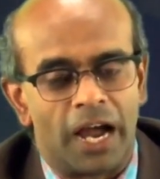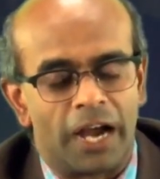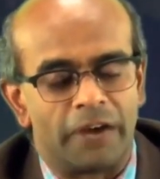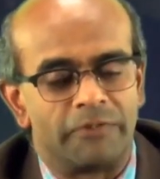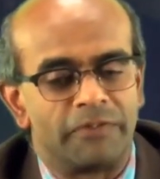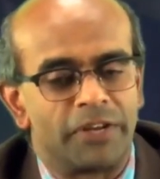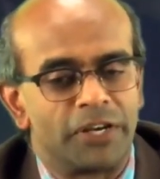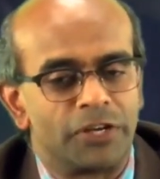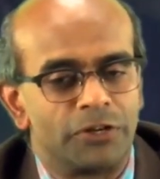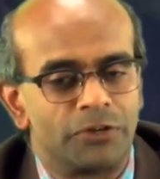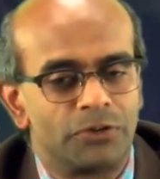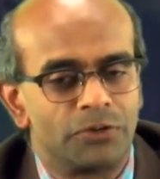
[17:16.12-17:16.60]

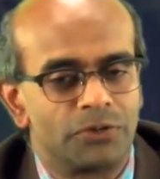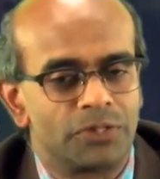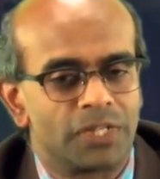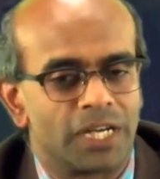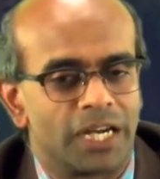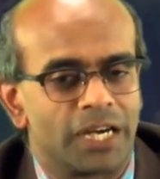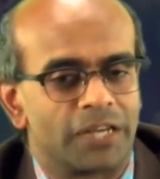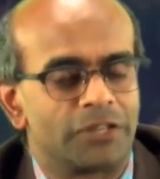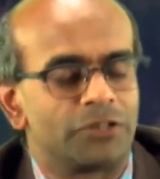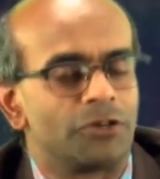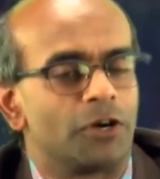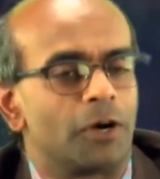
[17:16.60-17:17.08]
And when you do
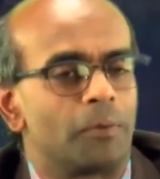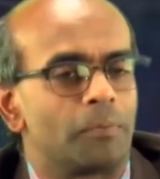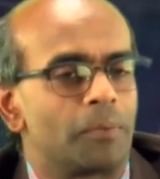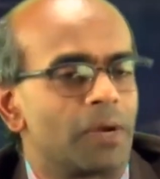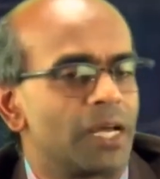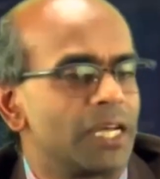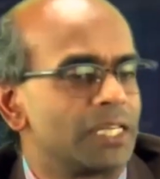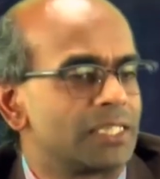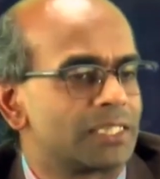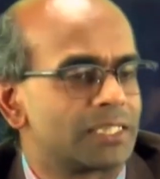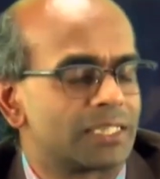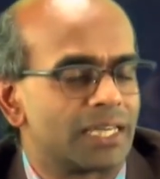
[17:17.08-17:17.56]
that, you
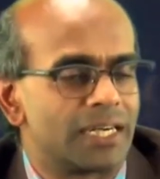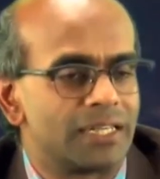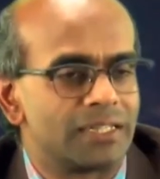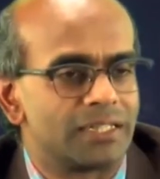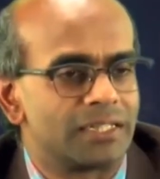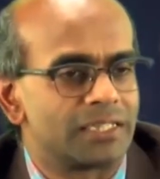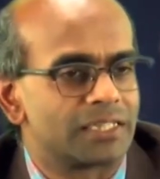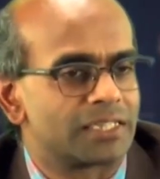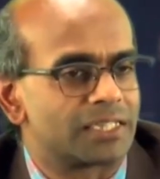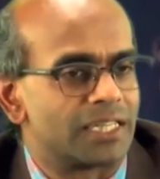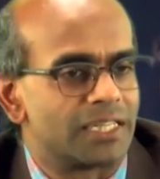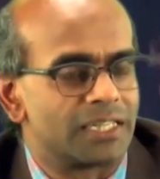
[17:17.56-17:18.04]
apply
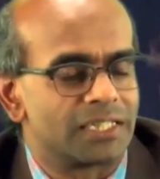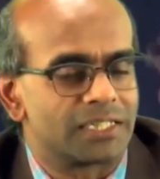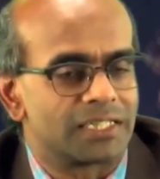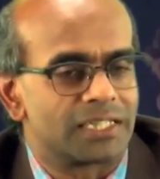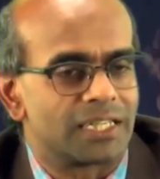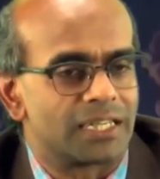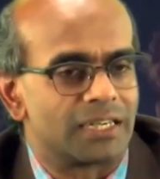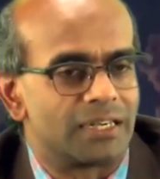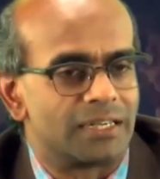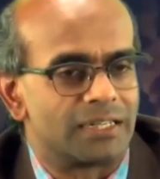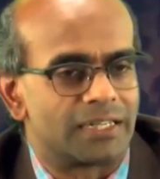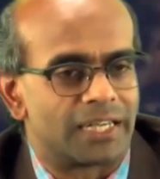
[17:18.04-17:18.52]
standard
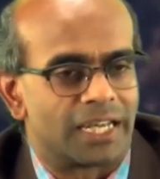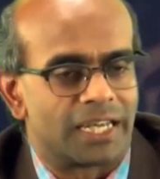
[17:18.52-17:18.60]
statistical